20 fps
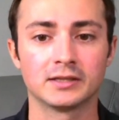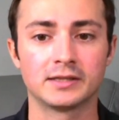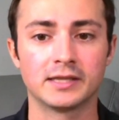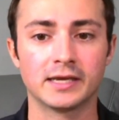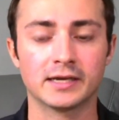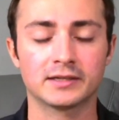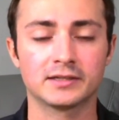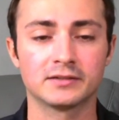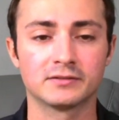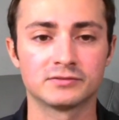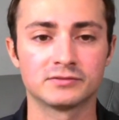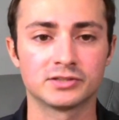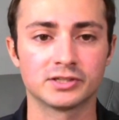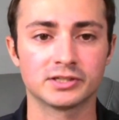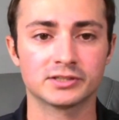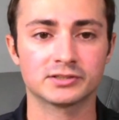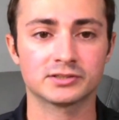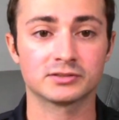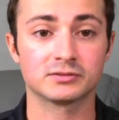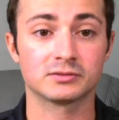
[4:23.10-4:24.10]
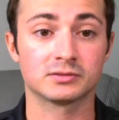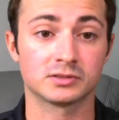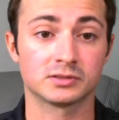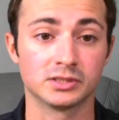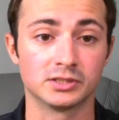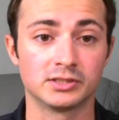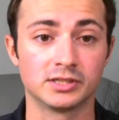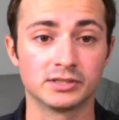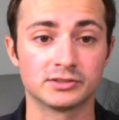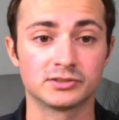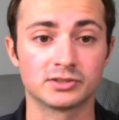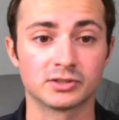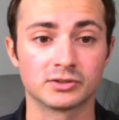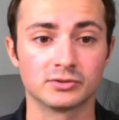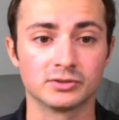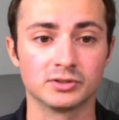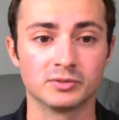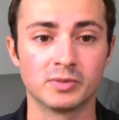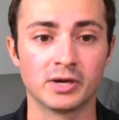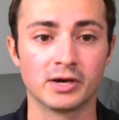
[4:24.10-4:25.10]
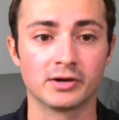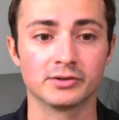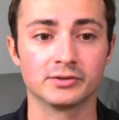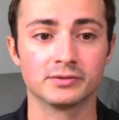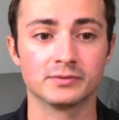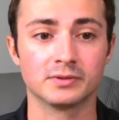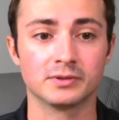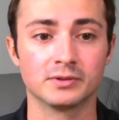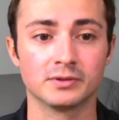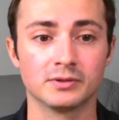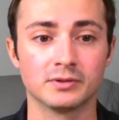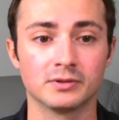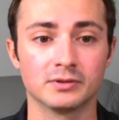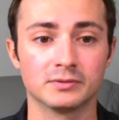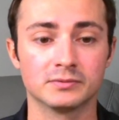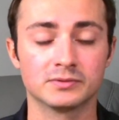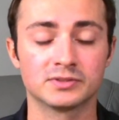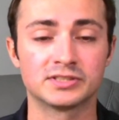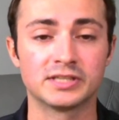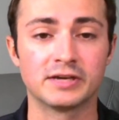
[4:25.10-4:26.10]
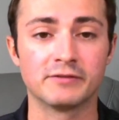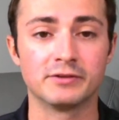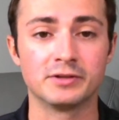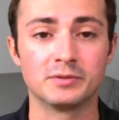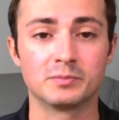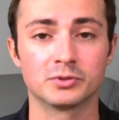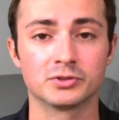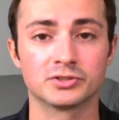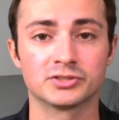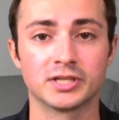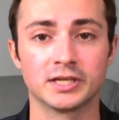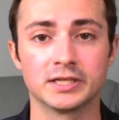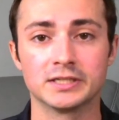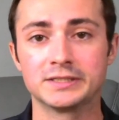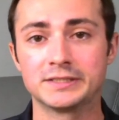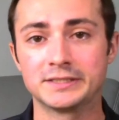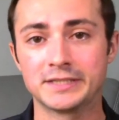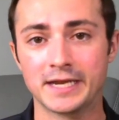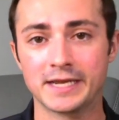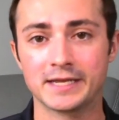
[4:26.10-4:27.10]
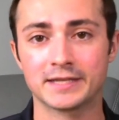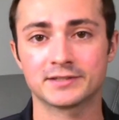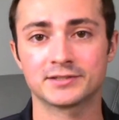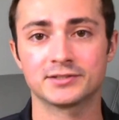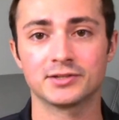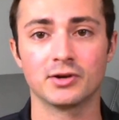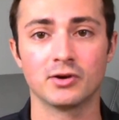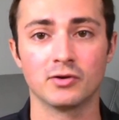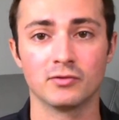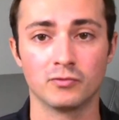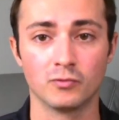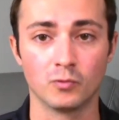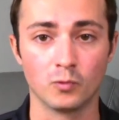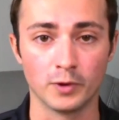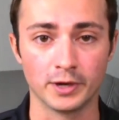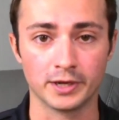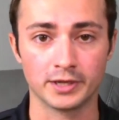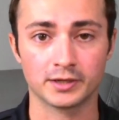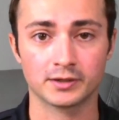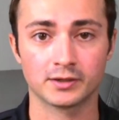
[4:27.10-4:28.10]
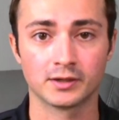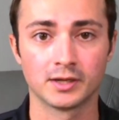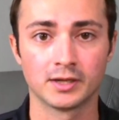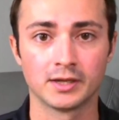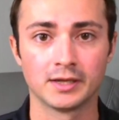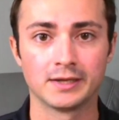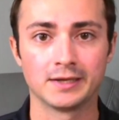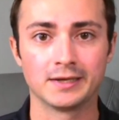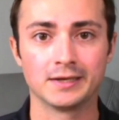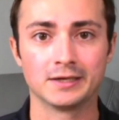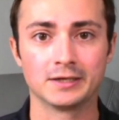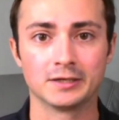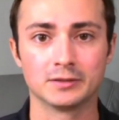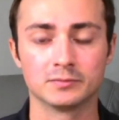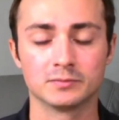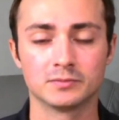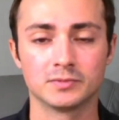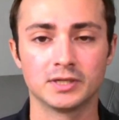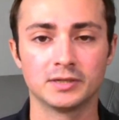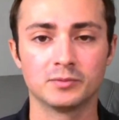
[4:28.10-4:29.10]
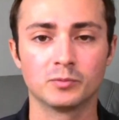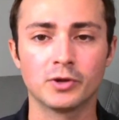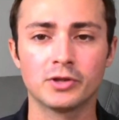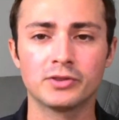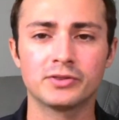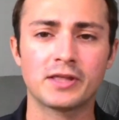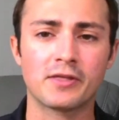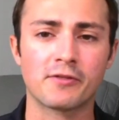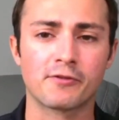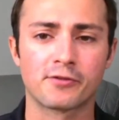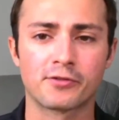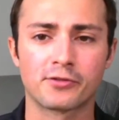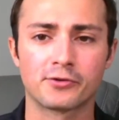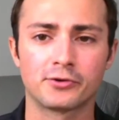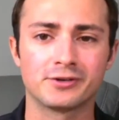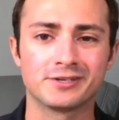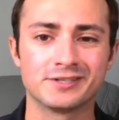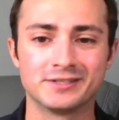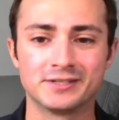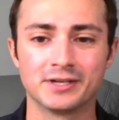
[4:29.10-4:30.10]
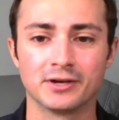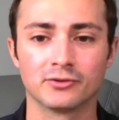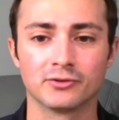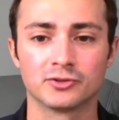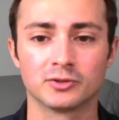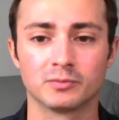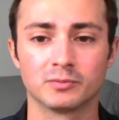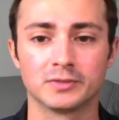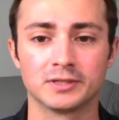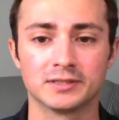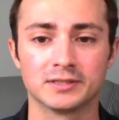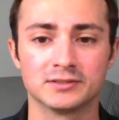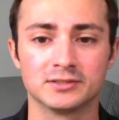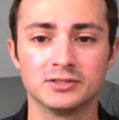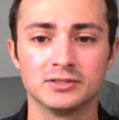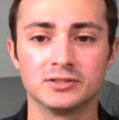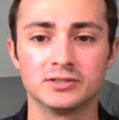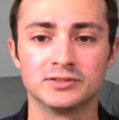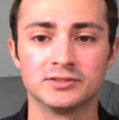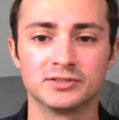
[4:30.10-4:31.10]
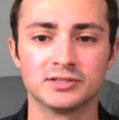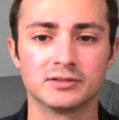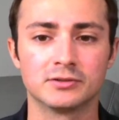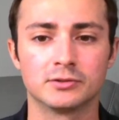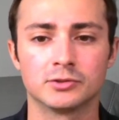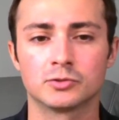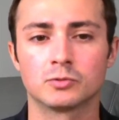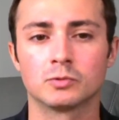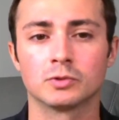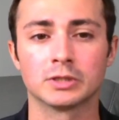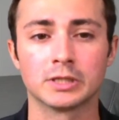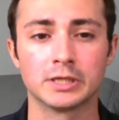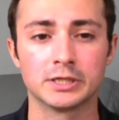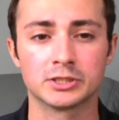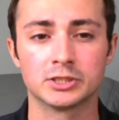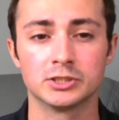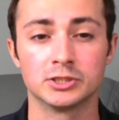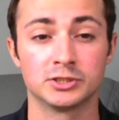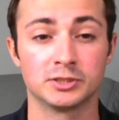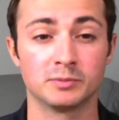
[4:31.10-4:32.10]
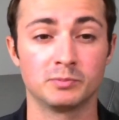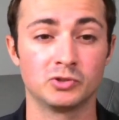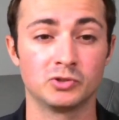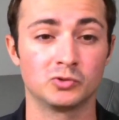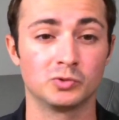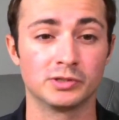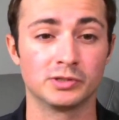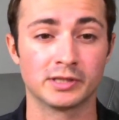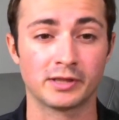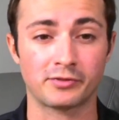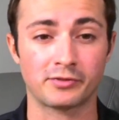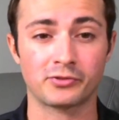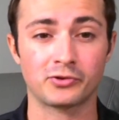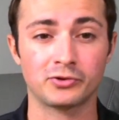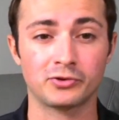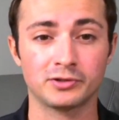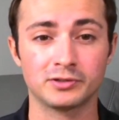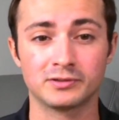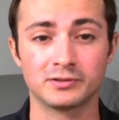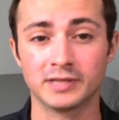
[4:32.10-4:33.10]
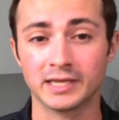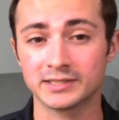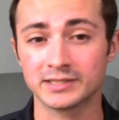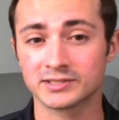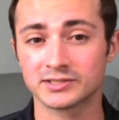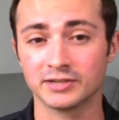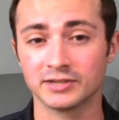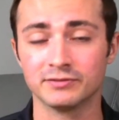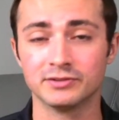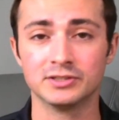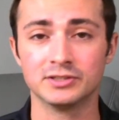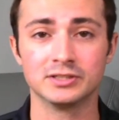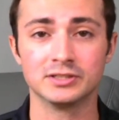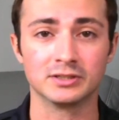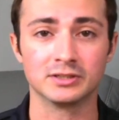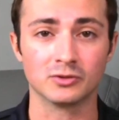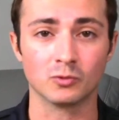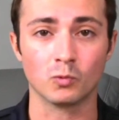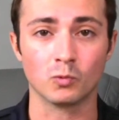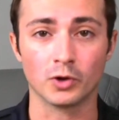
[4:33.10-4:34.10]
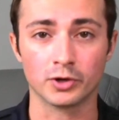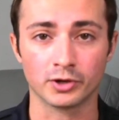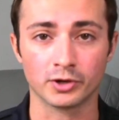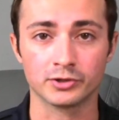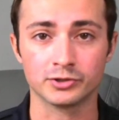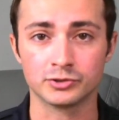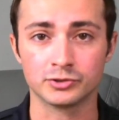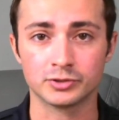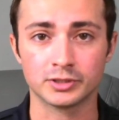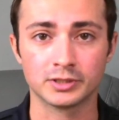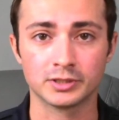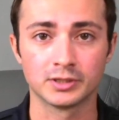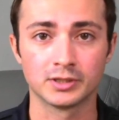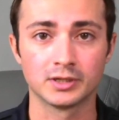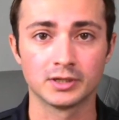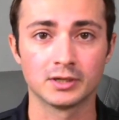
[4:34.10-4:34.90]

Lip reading: That gives us statistically about a 70% chance of winning. And what that 30 delta means, and you can see there's a relationship between that 30, that 70, and the 100,